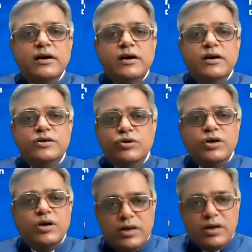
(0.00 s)
So
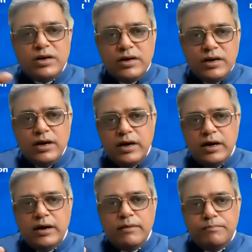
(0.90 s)
your
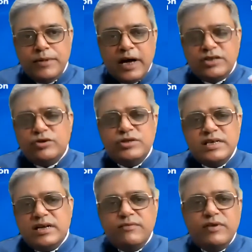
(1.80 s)

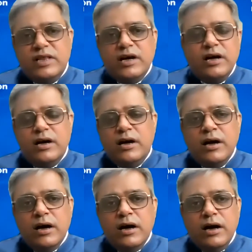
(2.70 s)
association with the
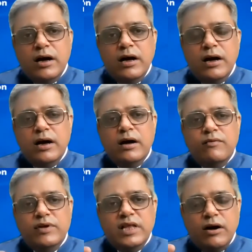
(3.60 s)

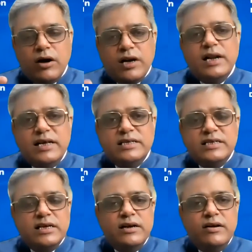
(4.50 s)

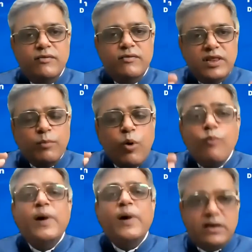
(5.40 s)
organization, with the
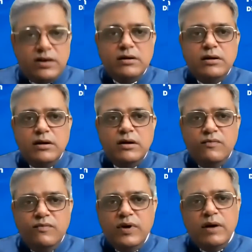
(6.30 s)
movement,
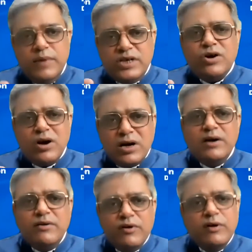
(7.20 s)
will be
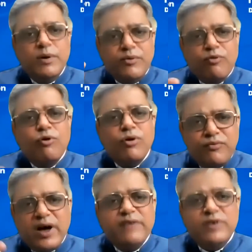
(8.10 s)
short-lived. Will be 4 or
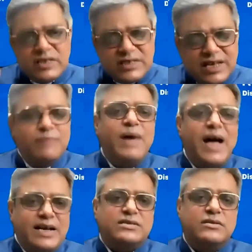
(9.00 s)
5 years at the
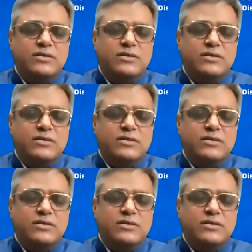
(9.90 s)
max.